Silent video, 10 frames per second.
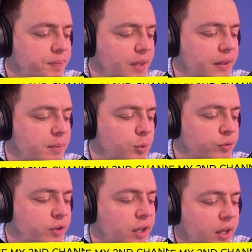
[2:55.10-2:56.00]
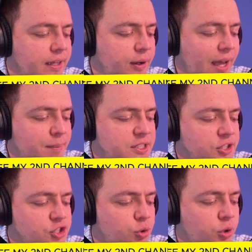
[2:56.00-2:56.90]
that moved it. Now, it happens
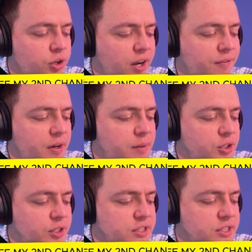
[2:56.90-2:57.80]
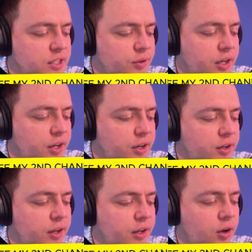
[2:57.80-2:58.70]
on shorter time frames. You can see it right
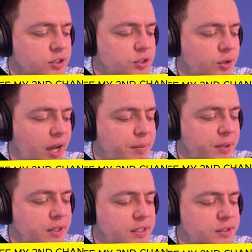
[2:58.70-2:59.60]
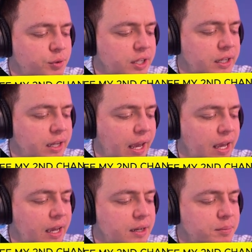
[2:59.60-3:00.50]
here. That also happened. It's really an
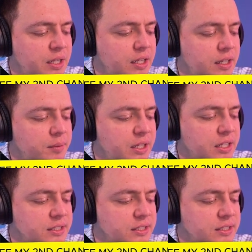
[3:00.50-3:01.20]
A to B, B to